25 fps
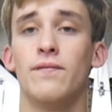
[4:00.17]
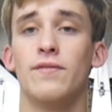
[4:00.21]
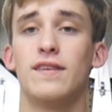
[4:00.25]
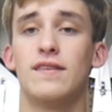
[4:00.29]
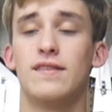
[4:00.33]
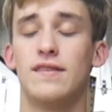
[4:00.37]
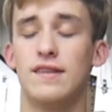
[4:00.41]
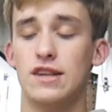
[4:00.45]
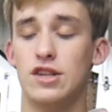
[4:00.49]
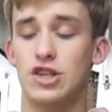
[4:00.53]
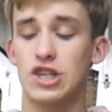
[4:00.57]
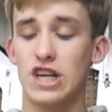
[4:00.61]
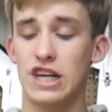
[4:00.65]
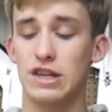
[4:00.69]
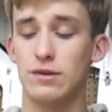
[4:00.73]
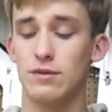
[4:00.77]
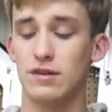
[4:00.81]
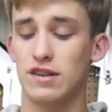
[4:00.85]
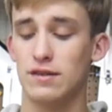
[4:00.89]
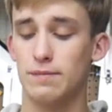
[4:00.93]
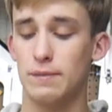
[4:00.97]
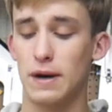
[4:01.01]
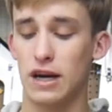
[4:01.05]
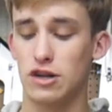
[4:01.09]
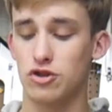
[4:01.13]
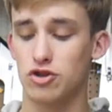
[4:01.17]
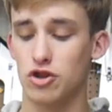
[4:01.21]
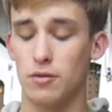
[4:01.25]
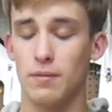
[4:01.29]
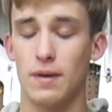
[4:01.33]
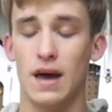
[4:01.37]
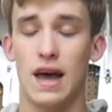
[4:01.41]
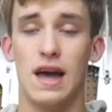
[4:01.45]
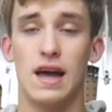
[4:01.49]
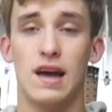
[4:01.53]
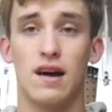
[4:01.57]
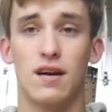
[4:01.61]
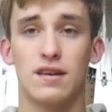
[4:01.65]
This is a genuine
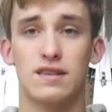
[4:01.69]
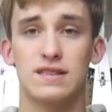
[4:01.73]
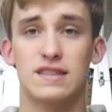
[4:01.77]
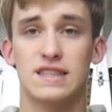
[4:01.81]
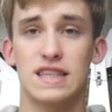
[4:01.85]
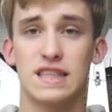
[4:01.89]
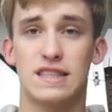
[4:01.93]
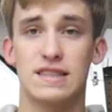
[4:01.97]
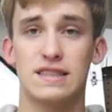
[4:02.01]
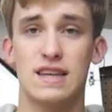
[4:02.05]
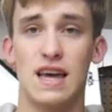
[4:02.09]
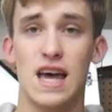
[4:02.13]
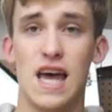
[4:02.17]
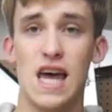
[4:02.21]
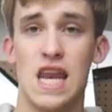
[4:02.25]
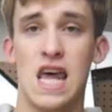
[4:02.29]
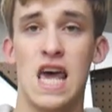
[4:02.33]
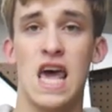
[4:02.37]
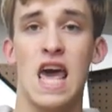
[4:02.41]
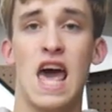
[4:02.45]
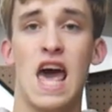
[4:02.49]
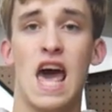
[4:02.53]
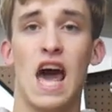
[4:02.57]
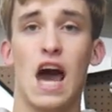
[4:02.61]
Spektrum AR610.